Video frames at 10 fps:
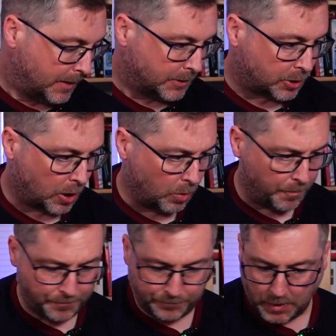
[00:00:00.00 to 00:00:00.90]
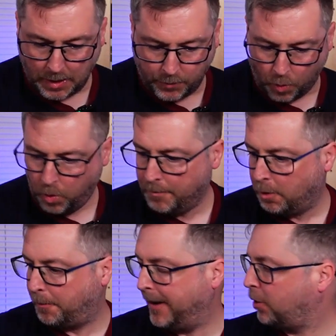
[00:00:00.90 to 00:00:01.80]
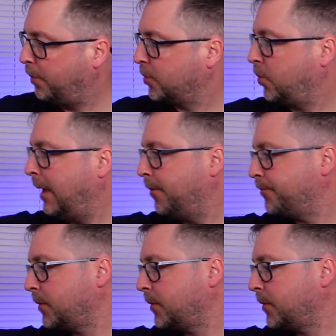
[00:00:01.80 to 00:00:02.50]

So, I've got one more pickup as well,